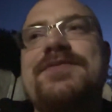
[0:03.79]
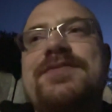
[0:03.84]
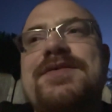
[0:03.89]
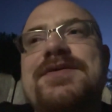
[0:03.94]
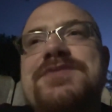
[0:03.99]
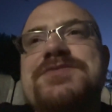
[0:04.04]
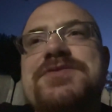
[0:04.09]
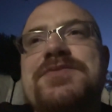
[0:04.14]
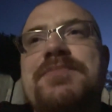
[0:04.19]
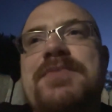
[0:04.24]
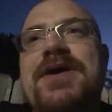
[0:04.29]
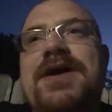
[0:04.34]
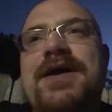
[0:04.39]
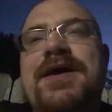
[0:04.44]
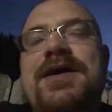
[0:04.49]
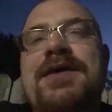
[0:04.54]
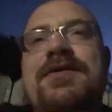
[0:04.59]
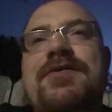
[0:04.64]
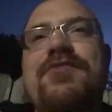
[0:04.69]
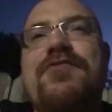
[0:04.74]
these are
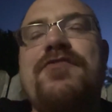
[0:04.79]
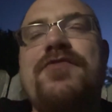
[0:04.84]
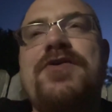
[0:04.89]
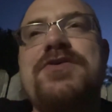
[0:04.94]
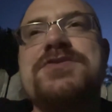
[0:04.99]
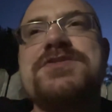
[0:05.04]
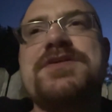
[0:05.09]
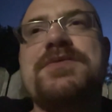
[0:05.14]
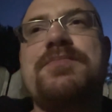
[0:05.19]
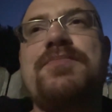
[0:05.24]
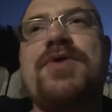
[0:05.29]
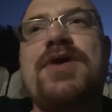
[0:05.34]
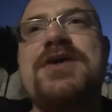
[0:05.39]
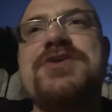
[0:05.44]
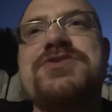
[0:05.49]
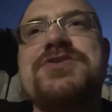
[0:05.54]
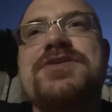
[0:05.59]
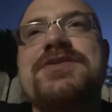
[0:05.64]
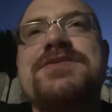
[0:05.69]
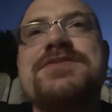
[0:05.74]
my first
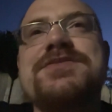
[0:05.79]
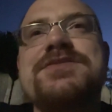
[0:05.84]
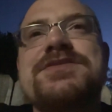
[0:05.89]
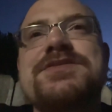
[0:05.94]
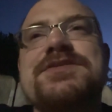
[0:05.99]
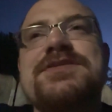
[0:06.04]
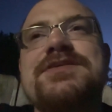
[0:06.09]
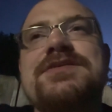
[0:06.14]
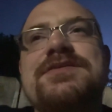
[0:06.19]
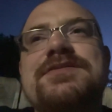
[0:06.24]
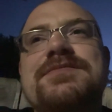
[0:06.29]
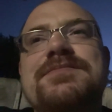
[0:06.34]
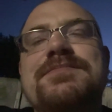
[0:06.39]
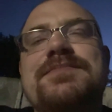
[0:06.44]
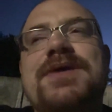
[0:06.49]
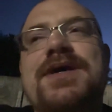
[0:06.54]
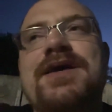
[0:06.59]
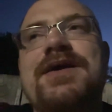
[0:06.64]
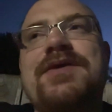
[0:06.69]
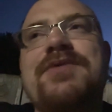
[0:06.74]
impressions,
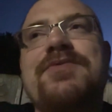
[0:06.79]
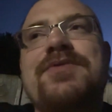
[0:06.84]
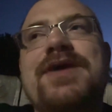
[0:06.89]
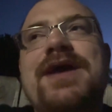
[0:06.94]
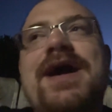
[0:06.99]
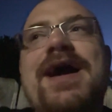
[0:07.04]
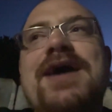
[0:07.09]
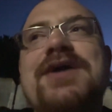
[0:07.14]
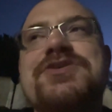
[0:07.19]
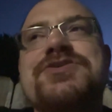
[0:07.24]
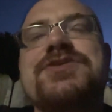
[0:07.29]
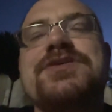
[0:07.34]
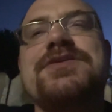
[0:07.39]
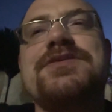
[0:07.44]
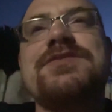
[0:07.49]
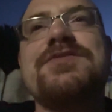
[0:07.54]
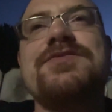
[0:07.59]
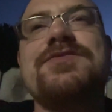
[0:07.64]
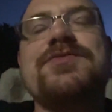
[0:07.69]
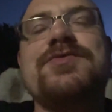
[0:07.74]
my
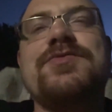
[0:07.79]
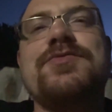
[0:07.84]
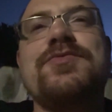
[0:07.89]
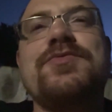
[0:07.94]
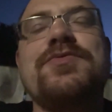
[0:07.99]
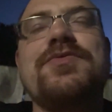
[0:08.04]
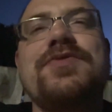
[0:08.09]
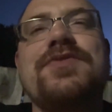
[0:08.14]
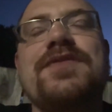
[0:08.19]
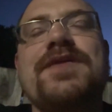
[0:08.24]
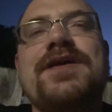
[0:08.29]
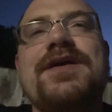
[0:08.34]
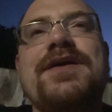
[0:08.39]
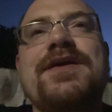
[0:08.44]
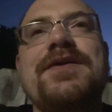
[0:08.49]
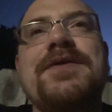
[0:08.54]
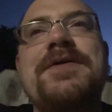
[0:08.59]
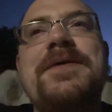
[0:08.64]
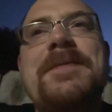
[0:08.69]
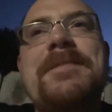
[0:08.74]
reaction to
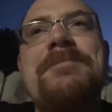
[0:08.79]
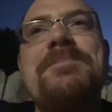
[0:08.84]
the